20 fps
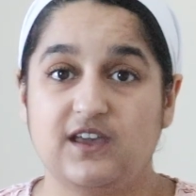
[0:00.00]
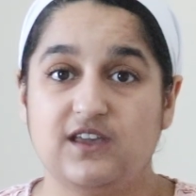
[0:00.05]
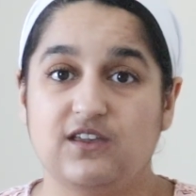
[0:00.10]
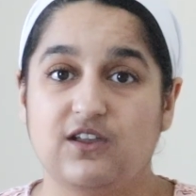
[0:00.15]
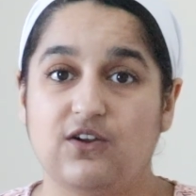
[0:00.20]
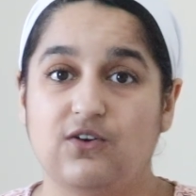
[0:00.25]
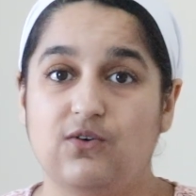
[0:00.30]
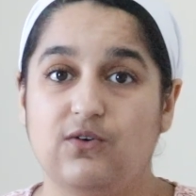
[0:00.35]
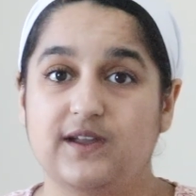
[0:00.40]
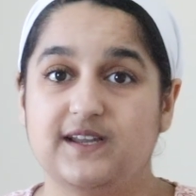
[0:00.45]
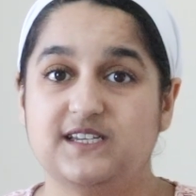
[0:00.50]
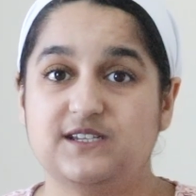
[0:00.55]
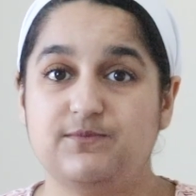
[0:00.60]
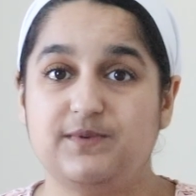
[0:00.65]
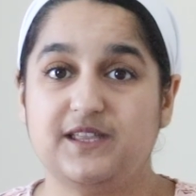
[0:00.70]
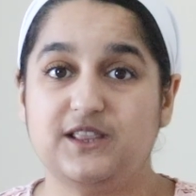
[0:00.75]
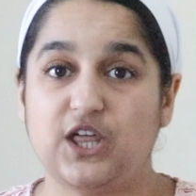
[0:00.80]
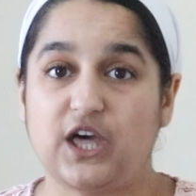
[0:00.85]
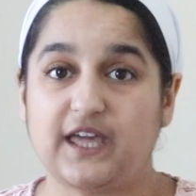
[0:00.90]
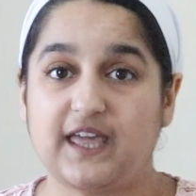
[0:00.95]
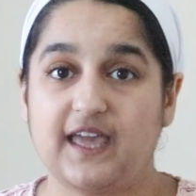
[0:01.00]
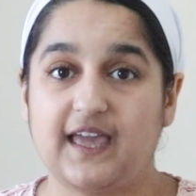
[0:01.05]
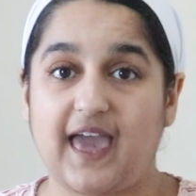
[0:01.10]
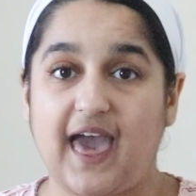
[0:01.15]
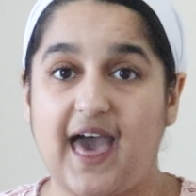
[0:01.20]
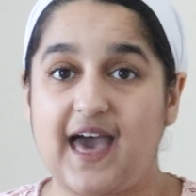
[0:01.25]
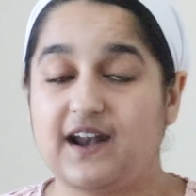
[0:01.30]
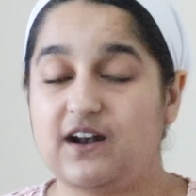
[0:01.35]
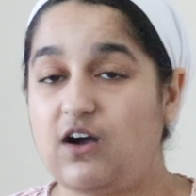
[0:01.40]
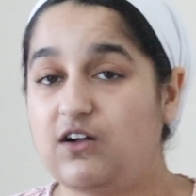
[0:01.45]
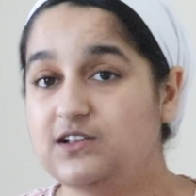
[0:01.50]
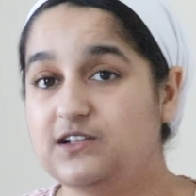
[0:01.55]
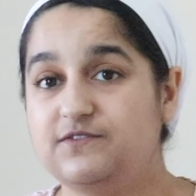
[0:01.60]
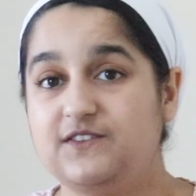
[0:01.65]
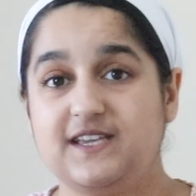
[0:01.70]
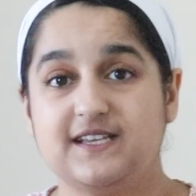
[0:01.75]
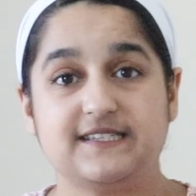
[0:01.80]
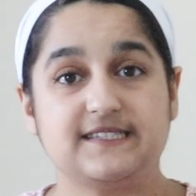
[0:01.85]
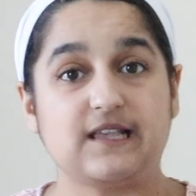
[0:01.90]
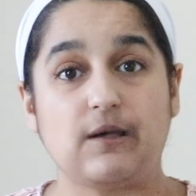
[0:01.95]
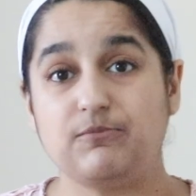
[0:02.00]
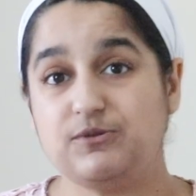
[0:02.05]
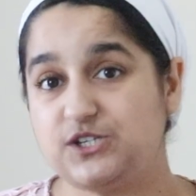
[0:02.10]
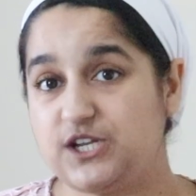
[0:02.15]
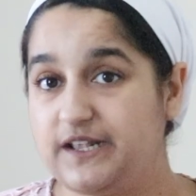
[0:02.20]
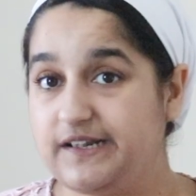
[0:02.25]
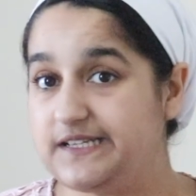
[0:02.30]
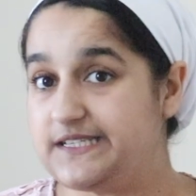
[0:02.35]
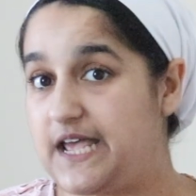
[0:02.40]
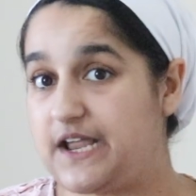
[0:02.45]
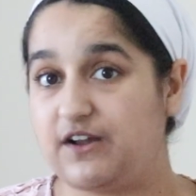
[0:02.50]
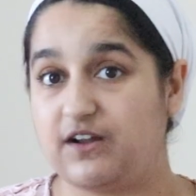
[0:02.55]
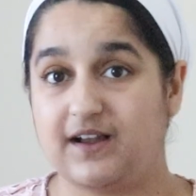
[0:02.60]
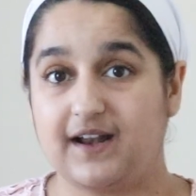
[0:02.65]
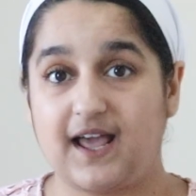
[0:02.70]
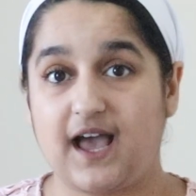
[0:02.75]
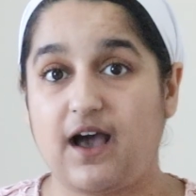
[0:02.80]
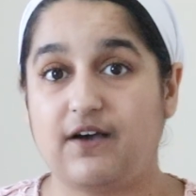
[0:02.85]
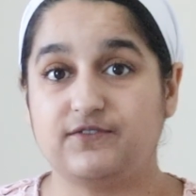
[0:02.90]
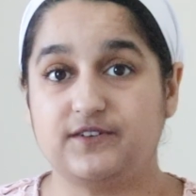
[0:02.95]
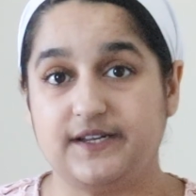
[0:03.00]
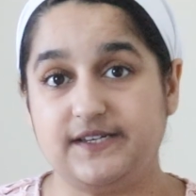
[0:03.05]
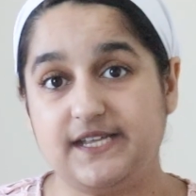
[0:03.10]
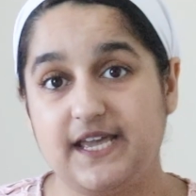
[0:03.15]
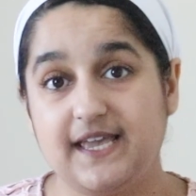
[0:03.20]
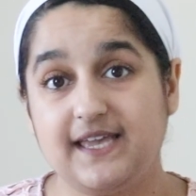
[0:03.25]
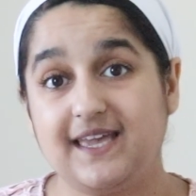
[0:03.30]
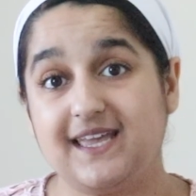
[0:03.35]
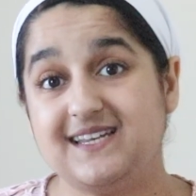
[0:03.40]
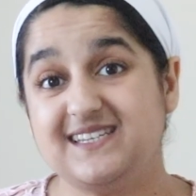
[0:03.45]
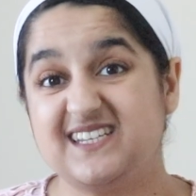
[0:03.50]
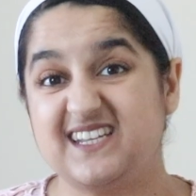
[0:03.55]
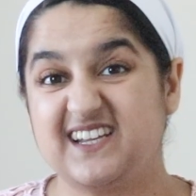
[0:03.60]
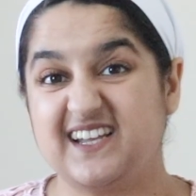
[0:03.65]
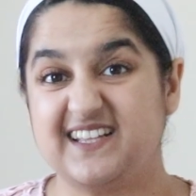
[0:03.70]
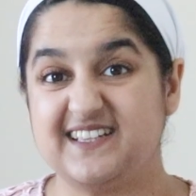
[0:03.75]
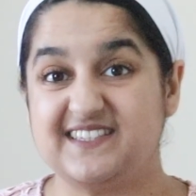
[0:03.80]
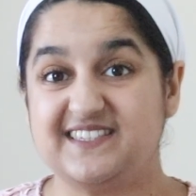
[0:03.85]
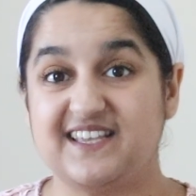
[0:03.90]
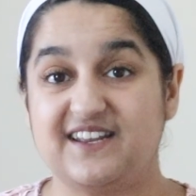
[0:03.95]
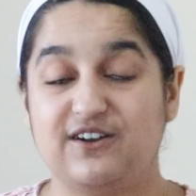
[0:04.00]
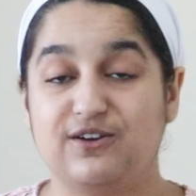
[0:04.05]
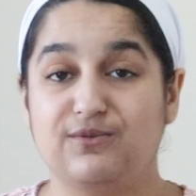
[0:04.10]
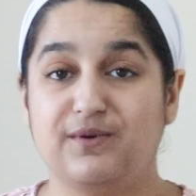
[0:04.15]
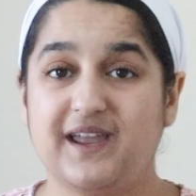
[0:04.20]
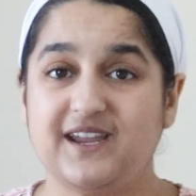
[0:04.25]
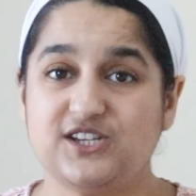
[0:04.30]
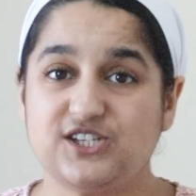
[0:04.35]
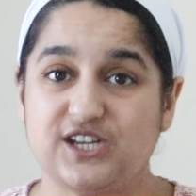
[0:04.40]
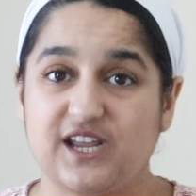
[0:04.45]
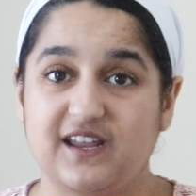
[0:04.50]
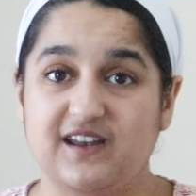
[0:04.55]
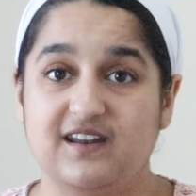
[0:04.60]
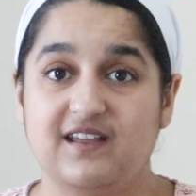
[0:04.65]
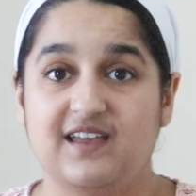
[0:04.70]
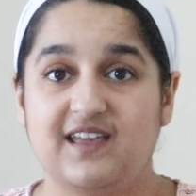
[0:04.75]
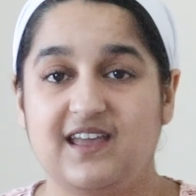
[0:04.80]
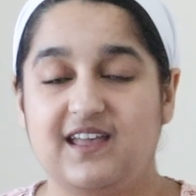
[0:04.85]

You're going to be looking at all of the assumptions that you're going to have to take into consideration.